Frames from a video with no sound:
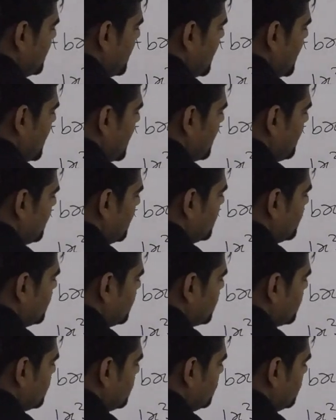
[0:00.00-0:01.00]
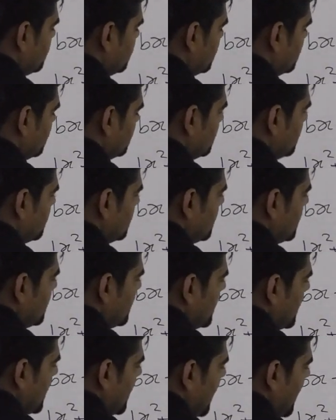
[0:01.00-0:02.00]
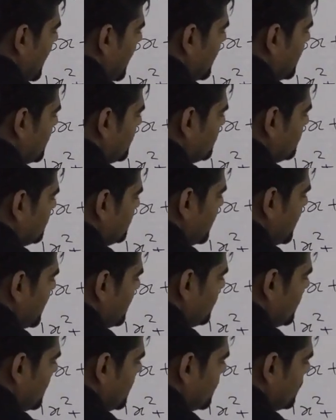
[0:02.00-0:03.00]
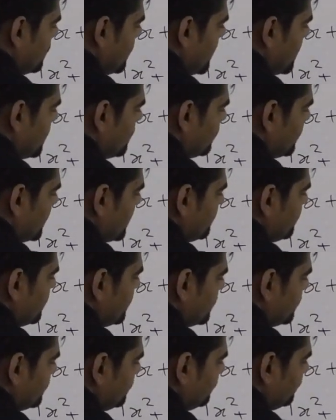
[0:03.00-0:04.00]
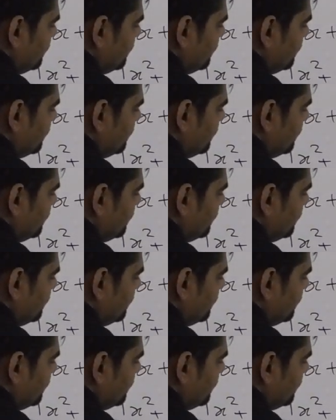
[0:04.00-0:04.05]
a equal to 2 and b equal to 1, 2, 3, 4.